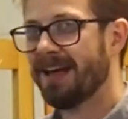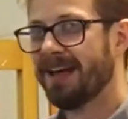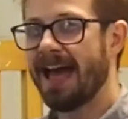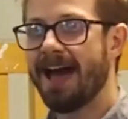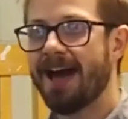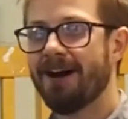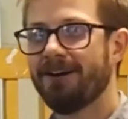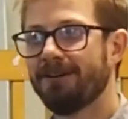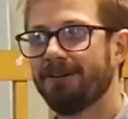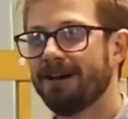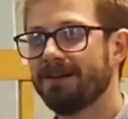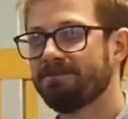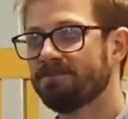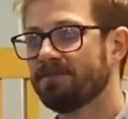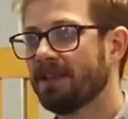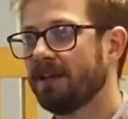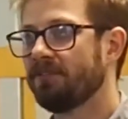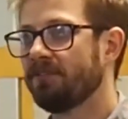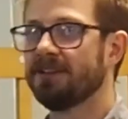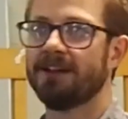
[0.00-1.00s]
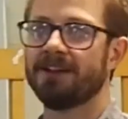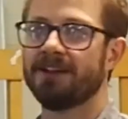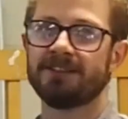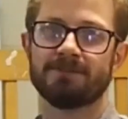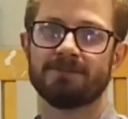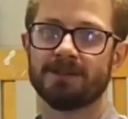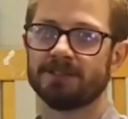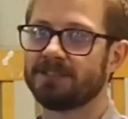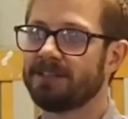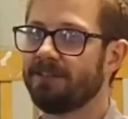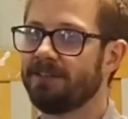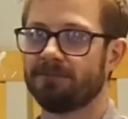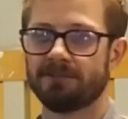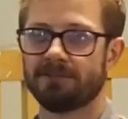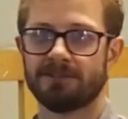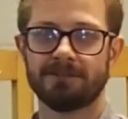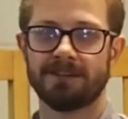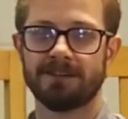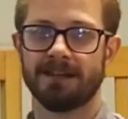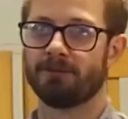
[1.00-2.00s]
how, you notice much
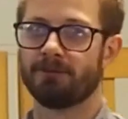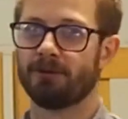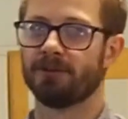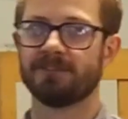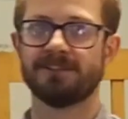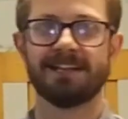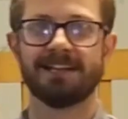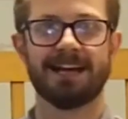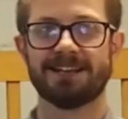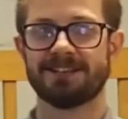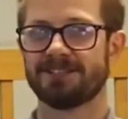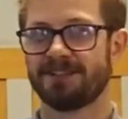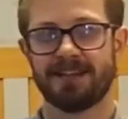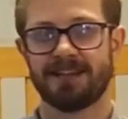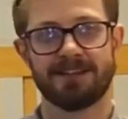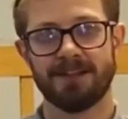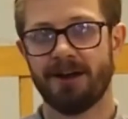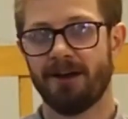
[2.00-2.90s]
difference with the Ambroxyl? He actually said, no,